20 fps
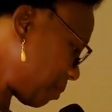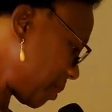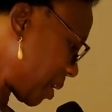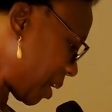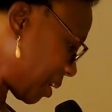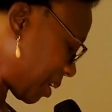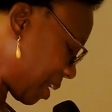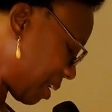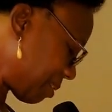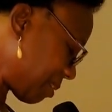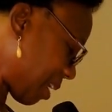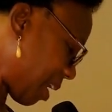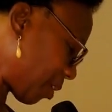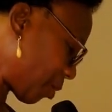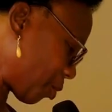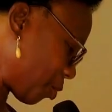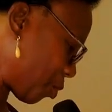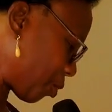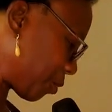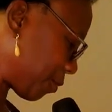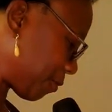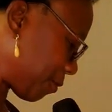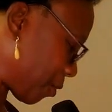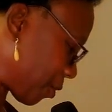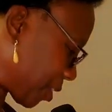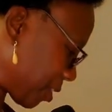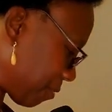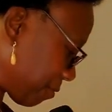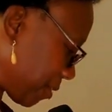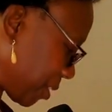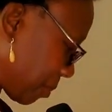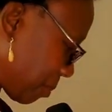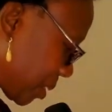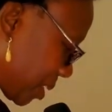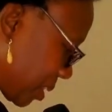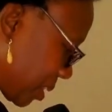me, and I thank God for giving